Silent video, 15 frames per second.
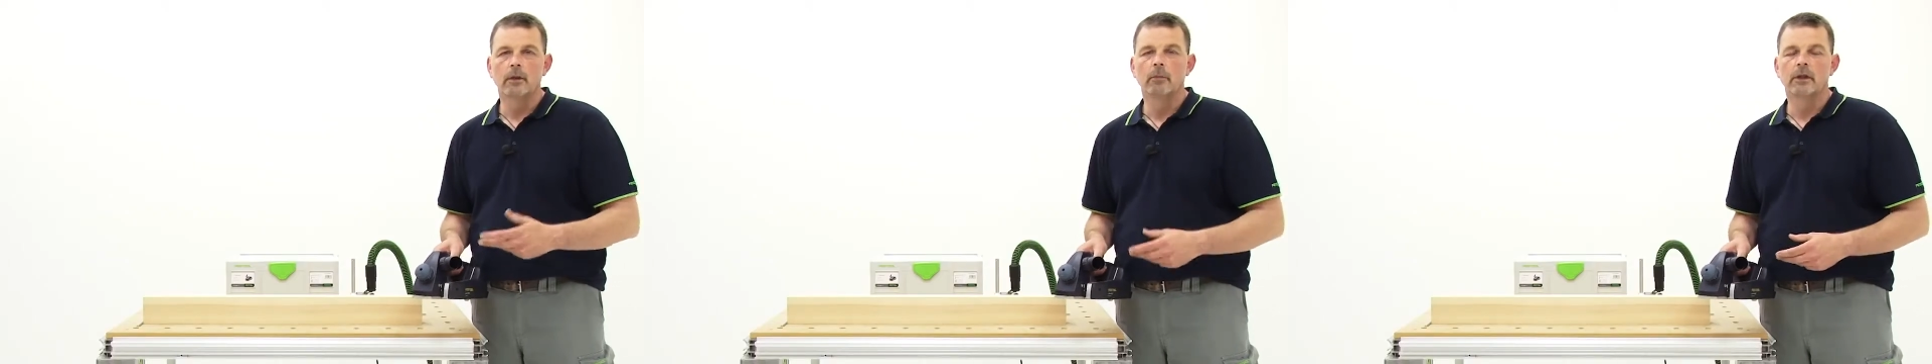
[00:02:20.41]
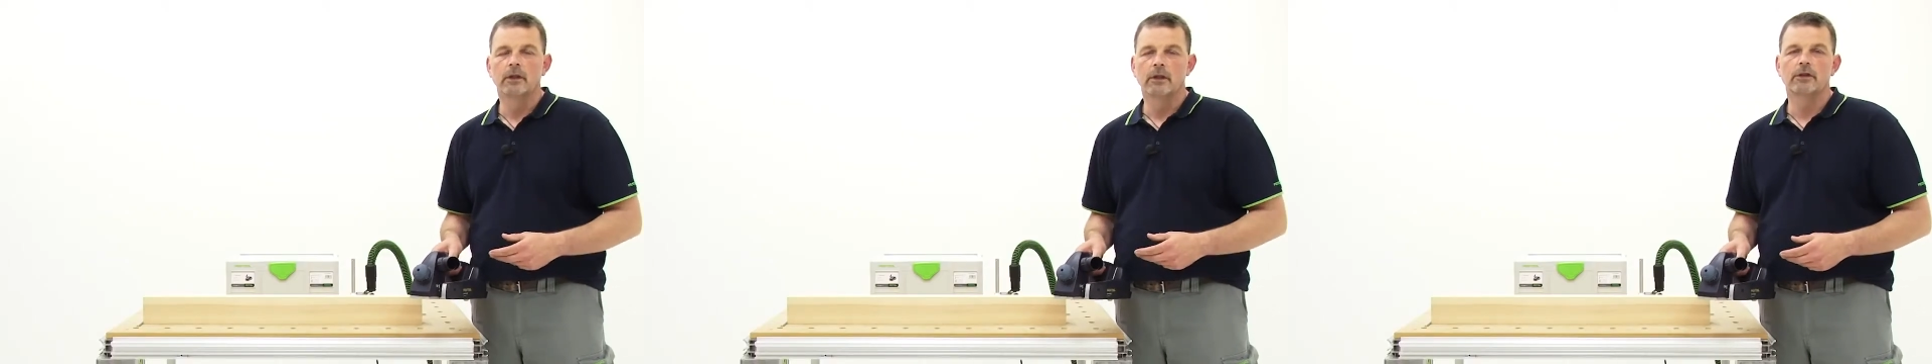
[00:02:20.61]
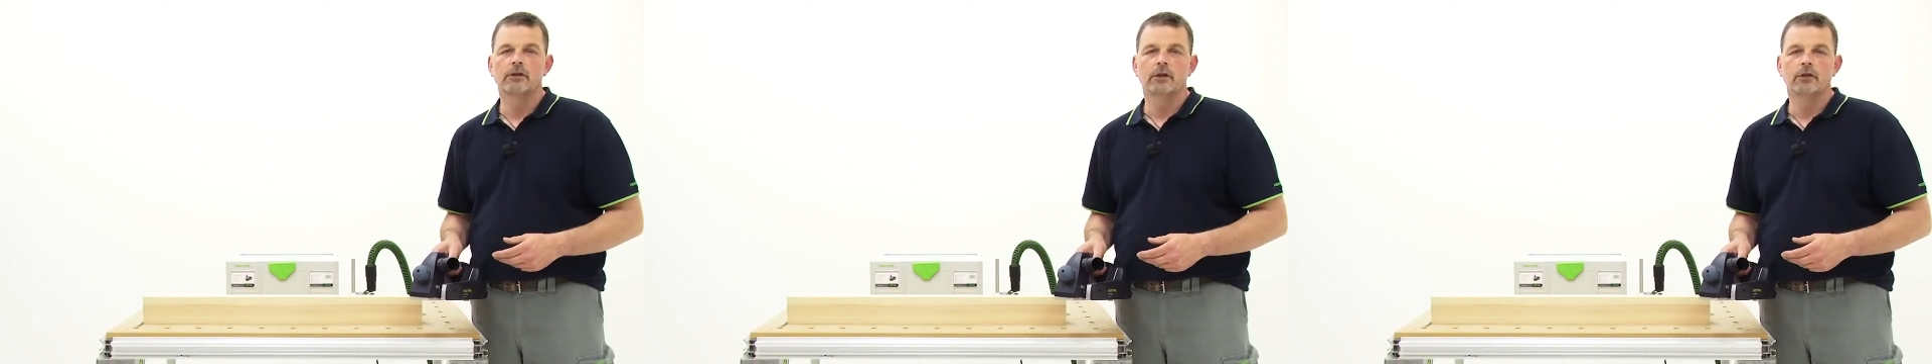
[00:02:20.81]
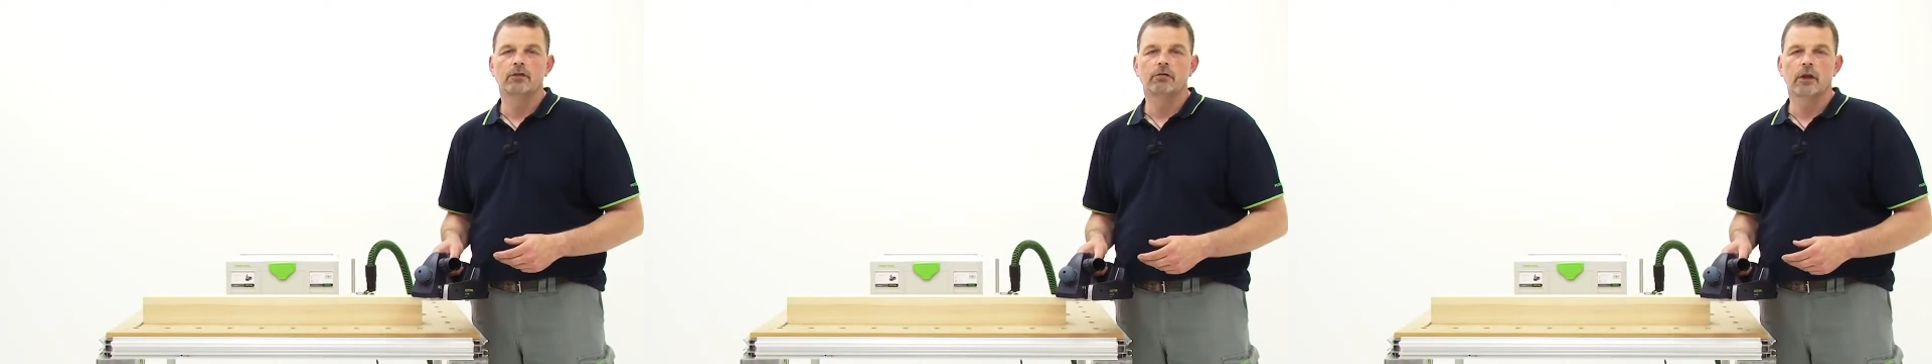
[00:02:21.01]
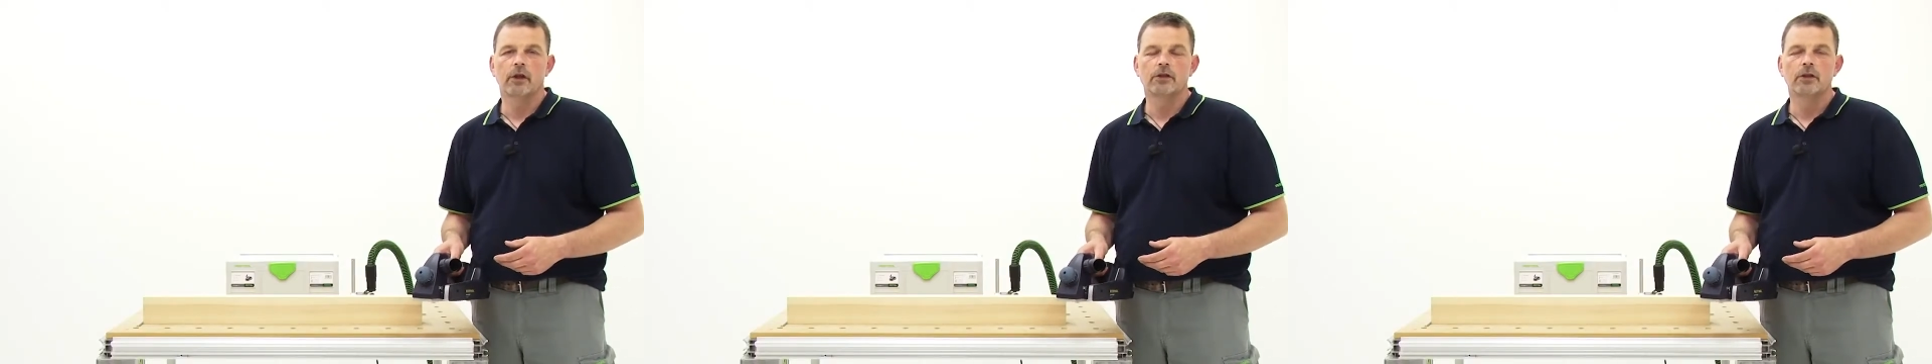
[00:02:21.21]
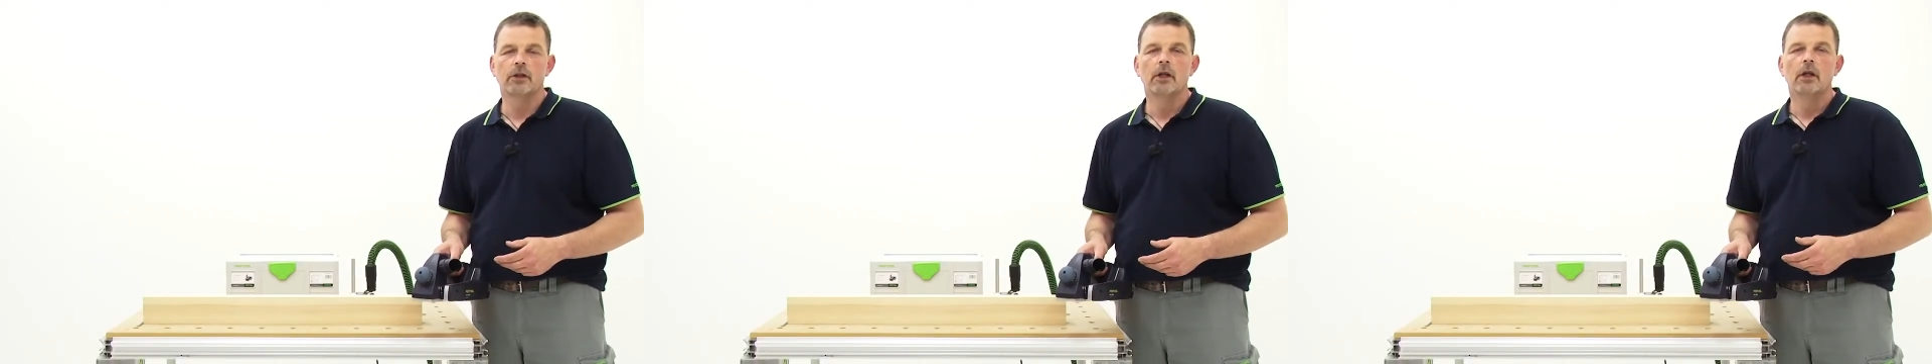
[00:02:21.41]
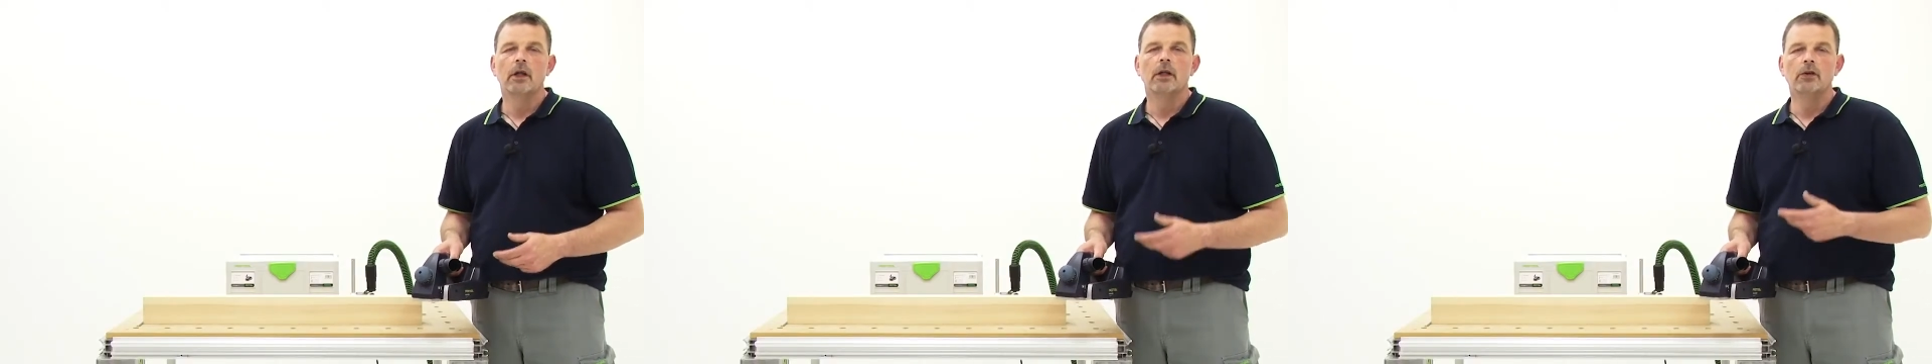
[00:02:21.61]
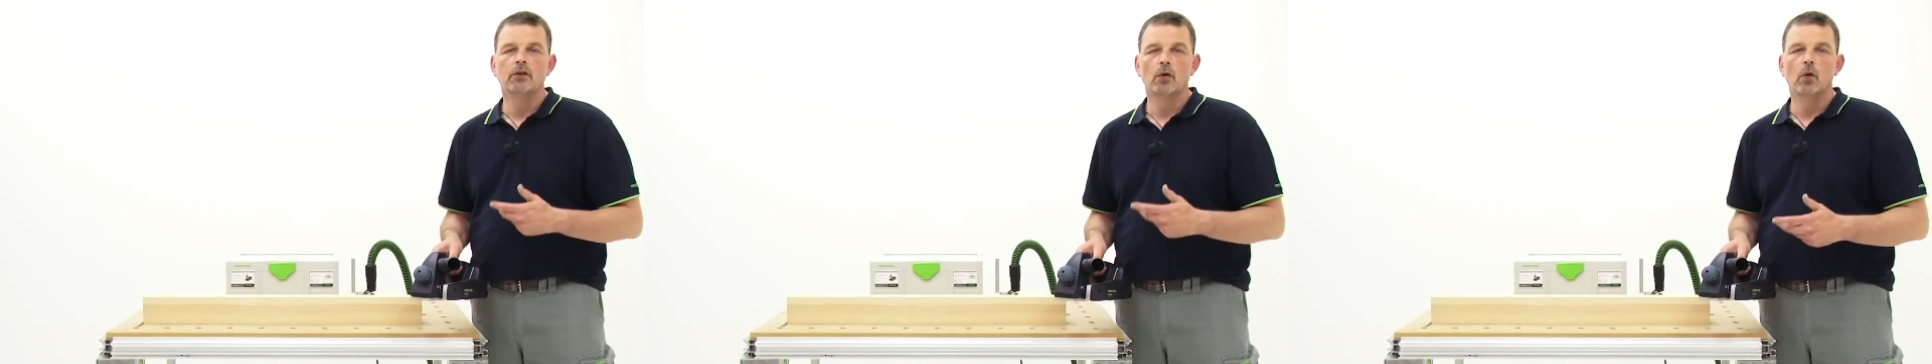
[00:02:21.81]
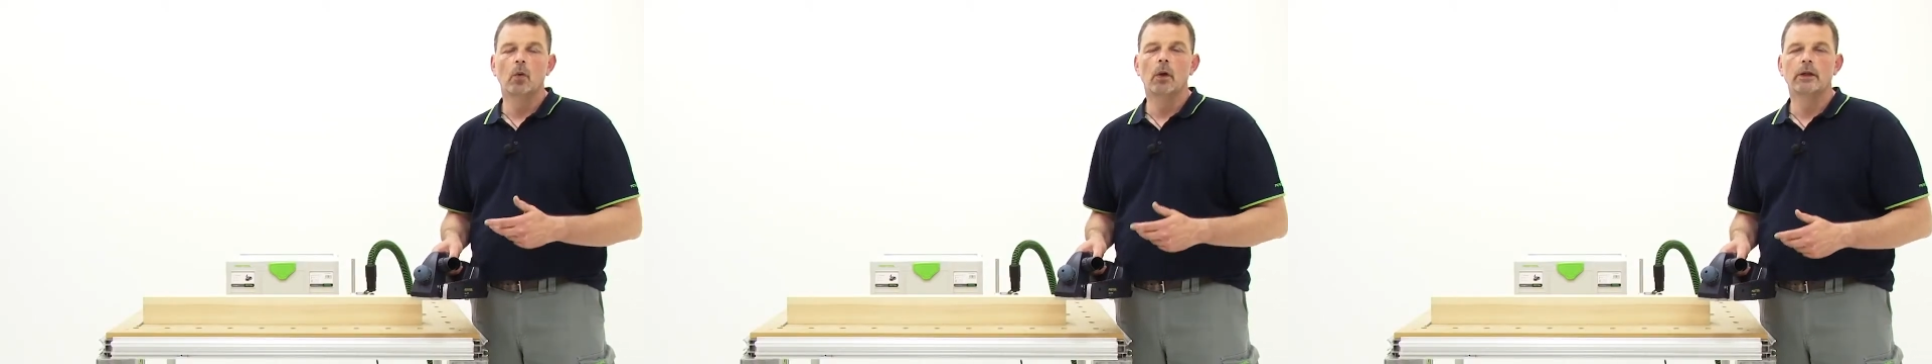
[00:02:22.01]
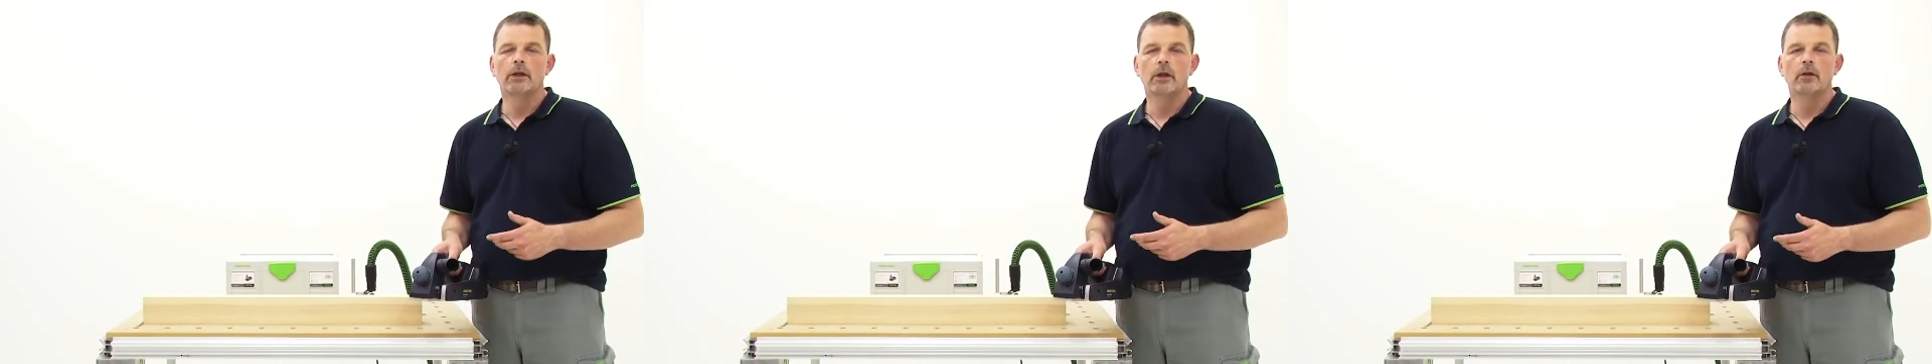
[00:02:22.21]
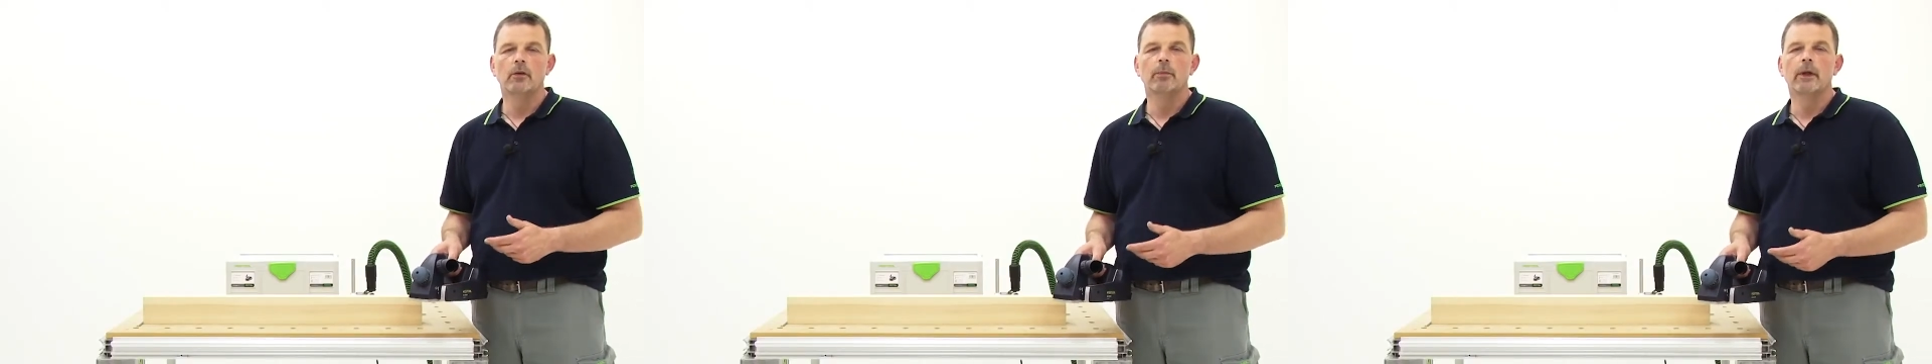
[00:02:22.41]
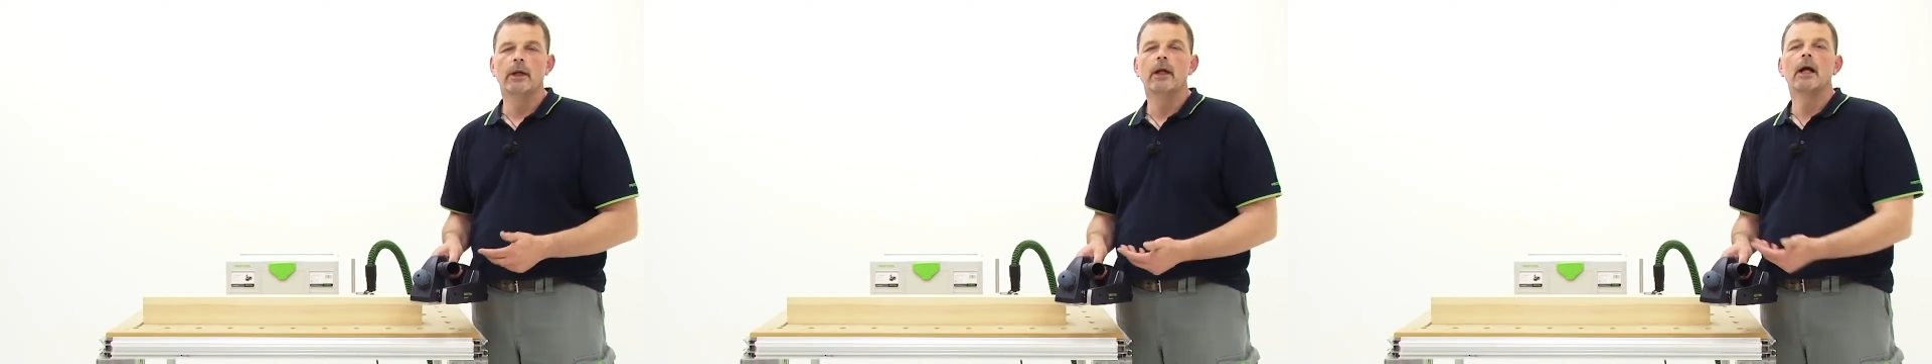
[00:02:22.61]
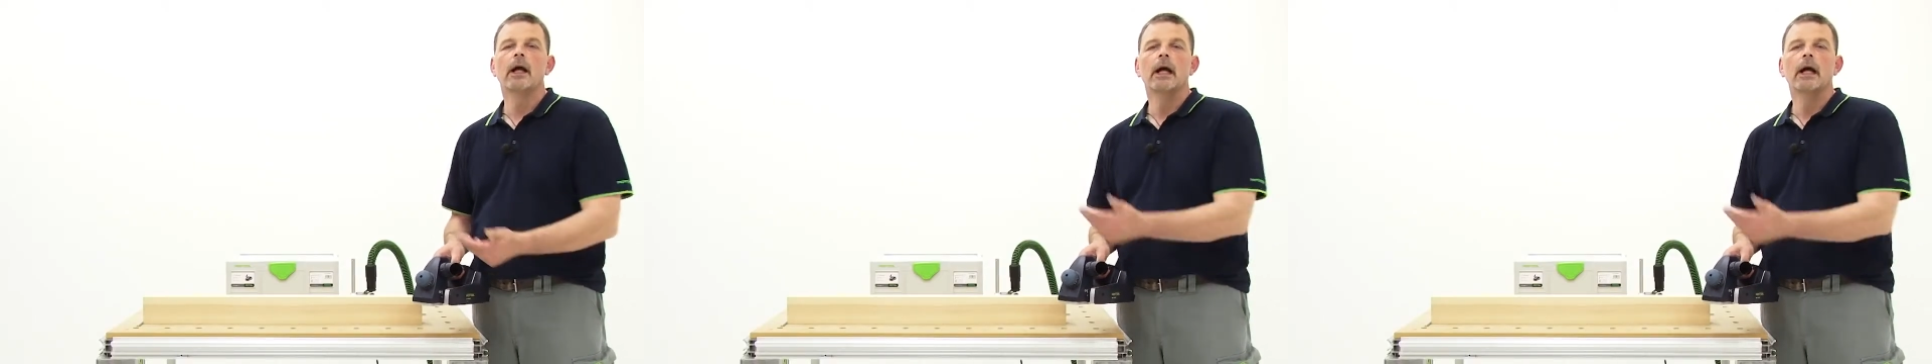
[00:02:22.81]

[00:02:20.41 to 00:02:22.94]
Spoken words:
my dust extraction is always going to be